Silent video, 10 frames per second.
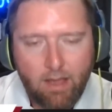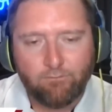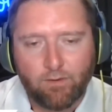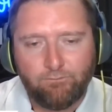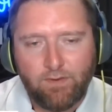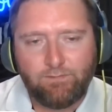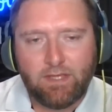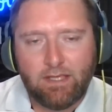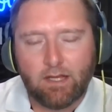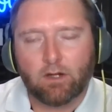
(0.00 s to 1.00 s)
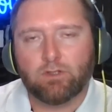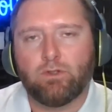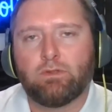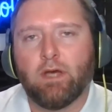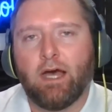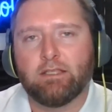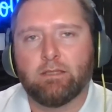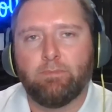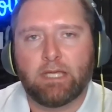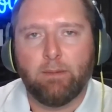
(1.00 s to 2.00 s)
For 50 years, Utahns
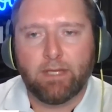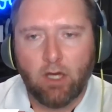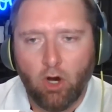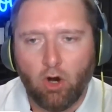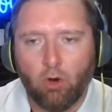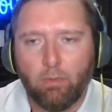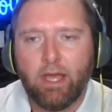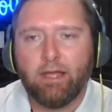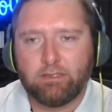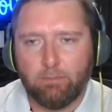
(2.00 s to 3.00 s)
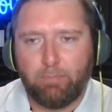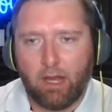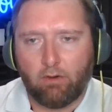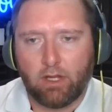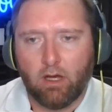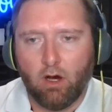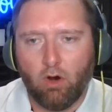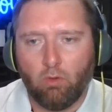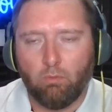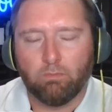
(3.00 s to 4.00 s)
have been coming home to Perry
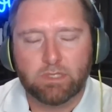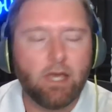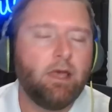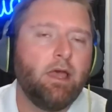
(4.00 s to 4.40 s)
Homes.